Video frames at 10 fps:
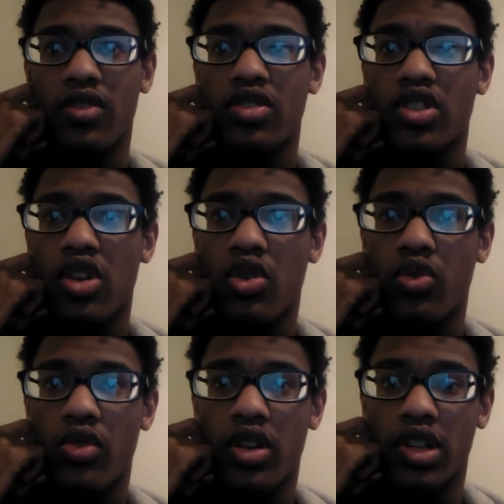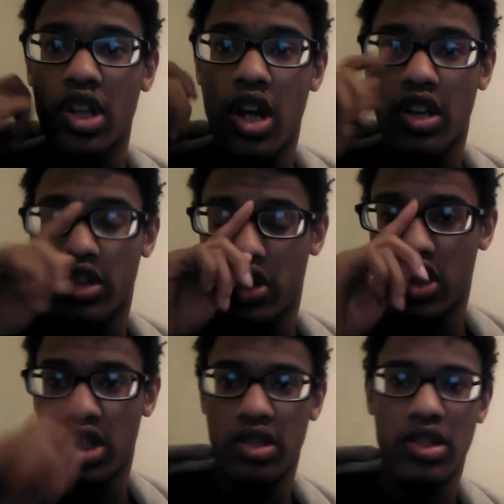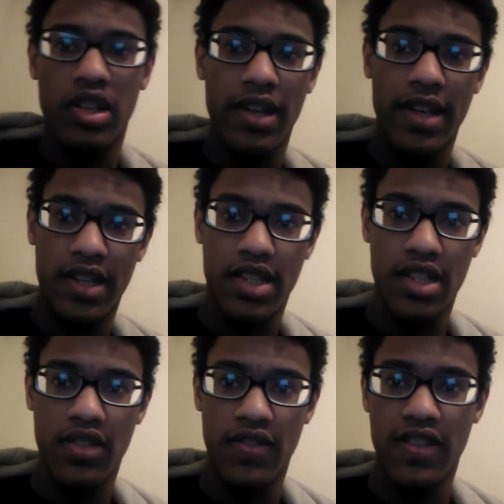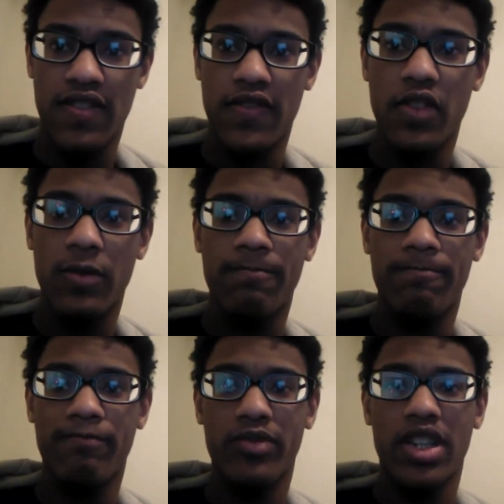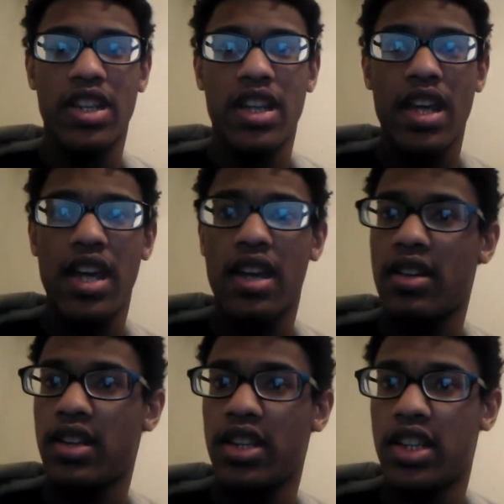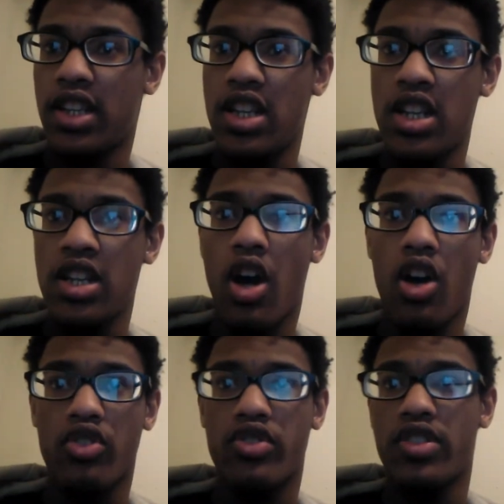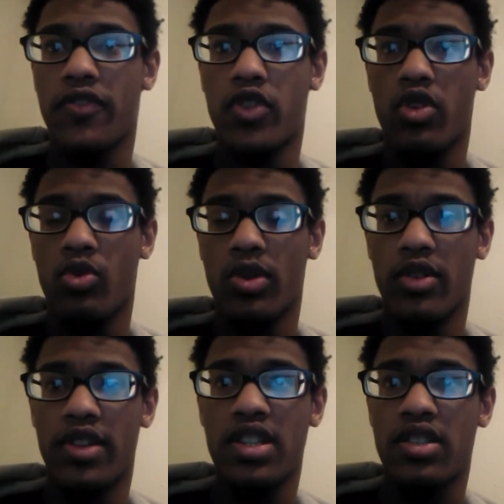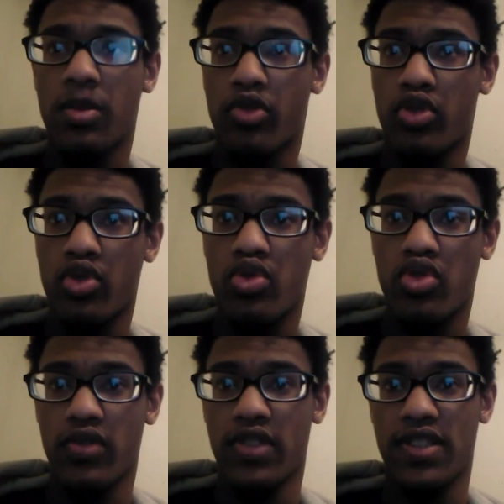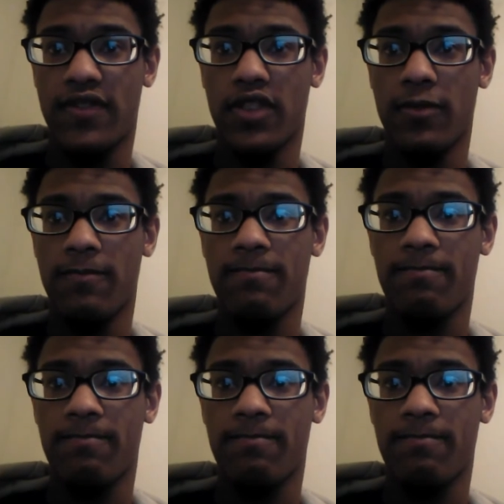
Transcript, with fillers: so acknowledging the legacy of this film. And he honors it very well. He's the producer of this film.